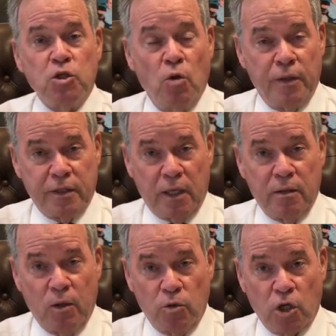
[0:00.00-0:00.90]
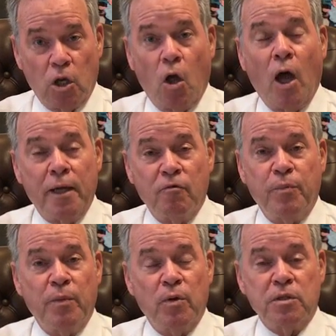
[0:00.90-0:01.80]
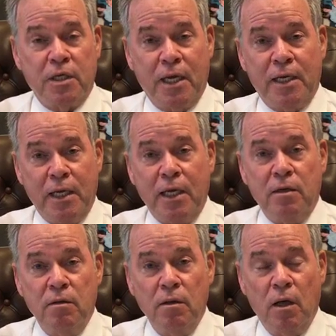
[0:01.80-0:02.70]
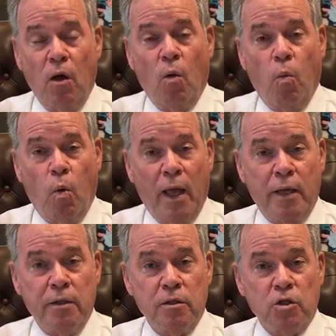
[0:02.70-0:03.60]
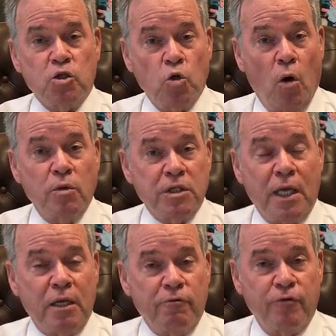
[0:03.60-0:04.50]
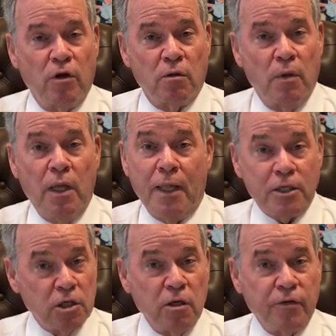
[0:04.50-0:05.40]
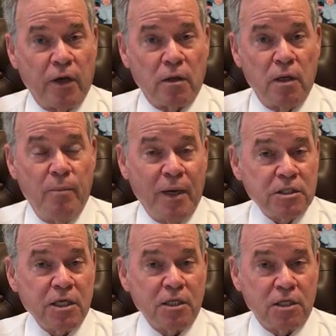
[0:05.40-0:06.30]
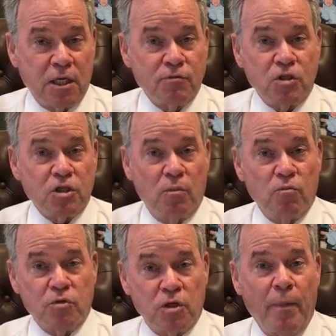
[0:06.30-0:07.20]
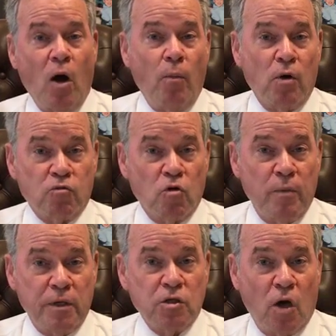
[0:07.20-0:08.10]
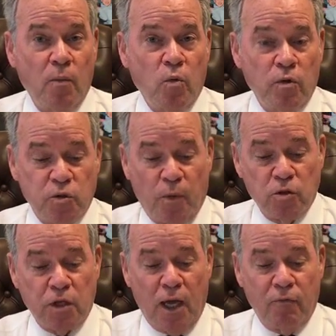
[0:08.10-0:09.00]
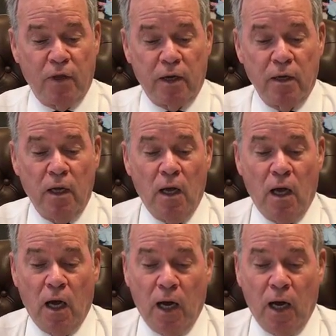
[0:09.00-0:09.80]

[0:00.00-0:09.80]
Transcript: make sure that there was a line of people to get in when the store was getting full. That's a good thing. It makes sense. It gives us some elbow room in time we were supposed to have that.